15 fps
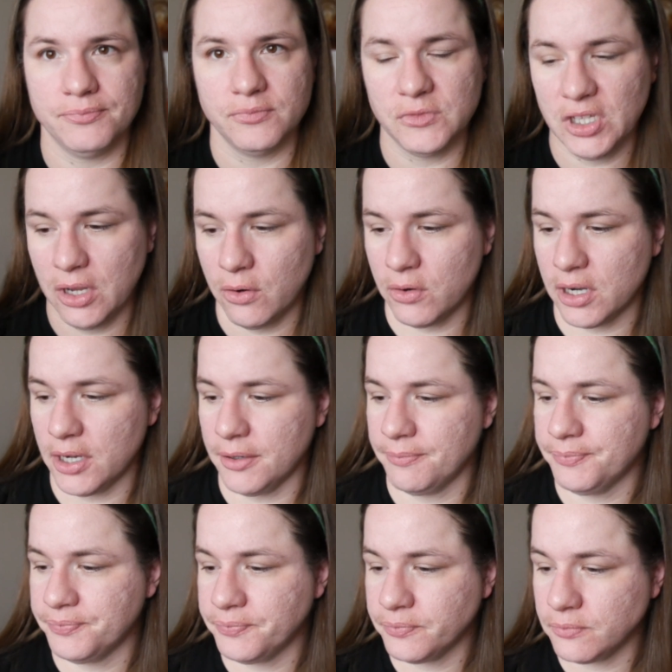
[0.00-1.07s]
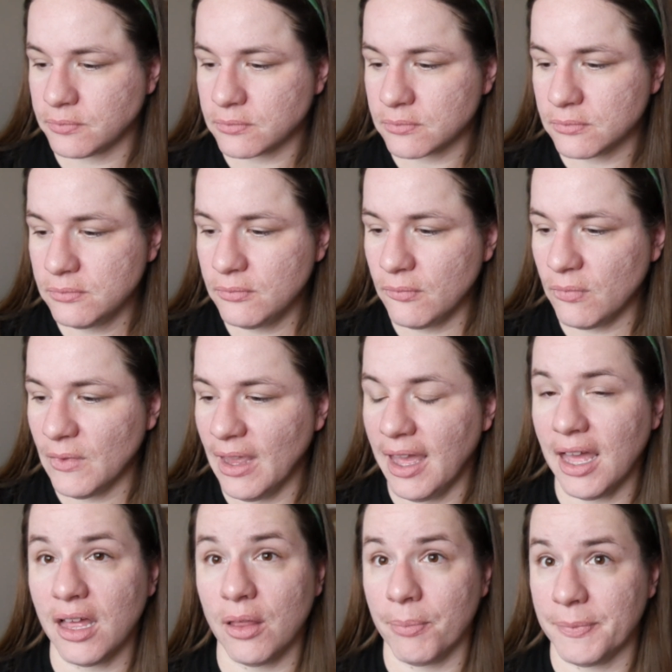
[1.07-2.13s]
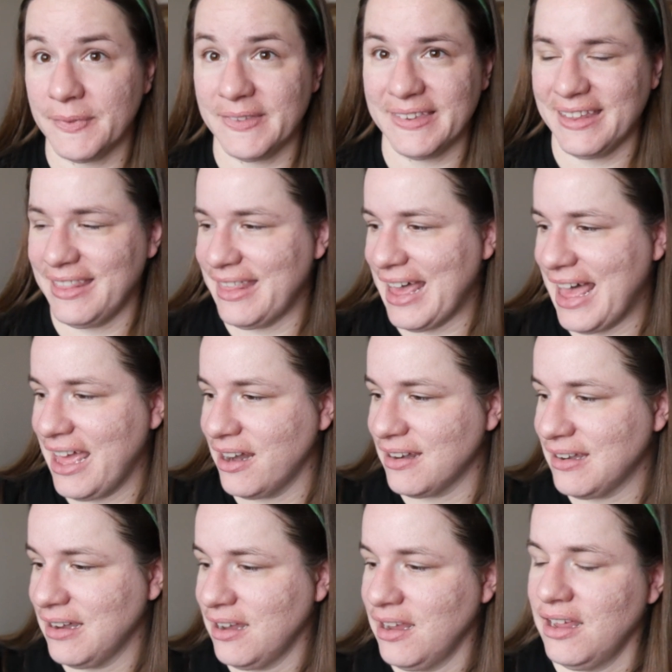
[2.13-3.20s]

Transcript: toner helps that.